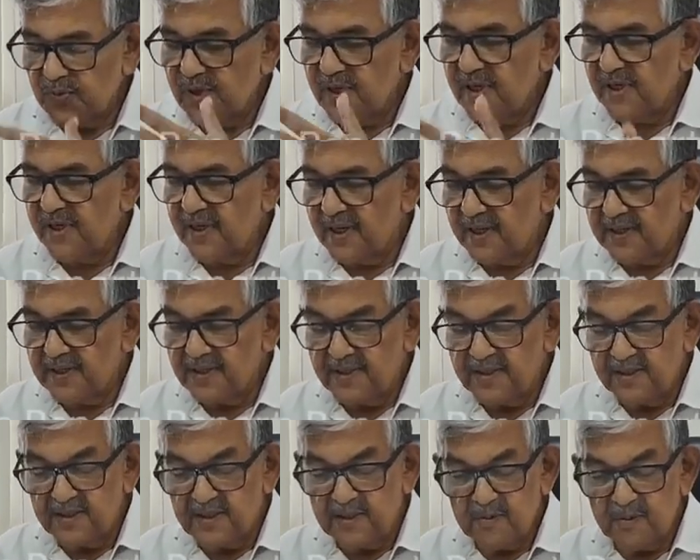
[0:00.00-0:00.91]
conduct
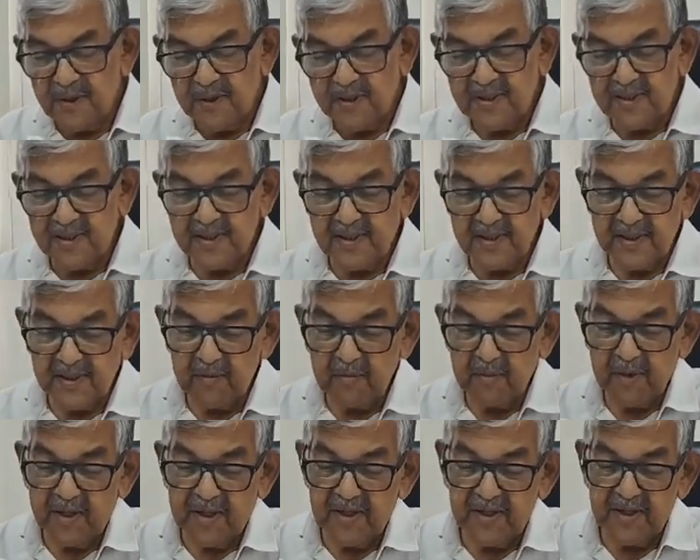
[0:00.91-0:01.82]
an inspection
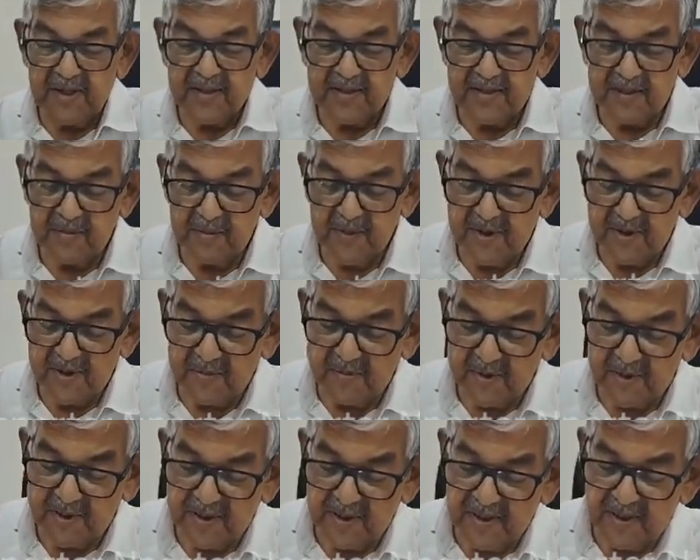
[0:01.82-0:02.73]
and make the estimate
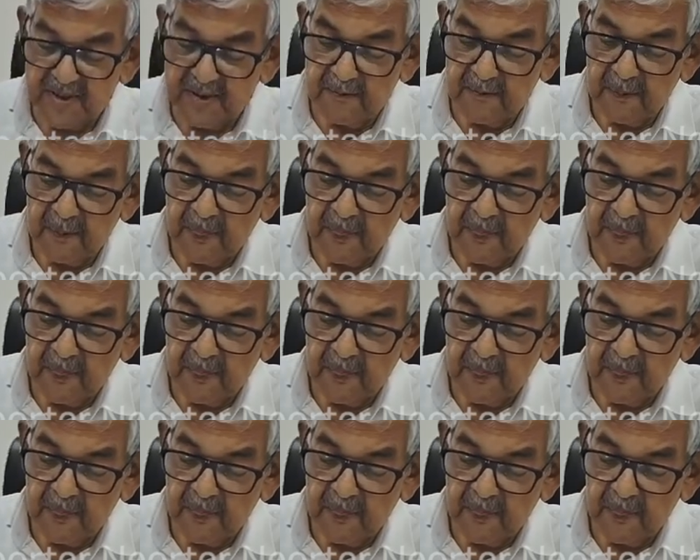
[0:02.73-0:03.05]
immediately.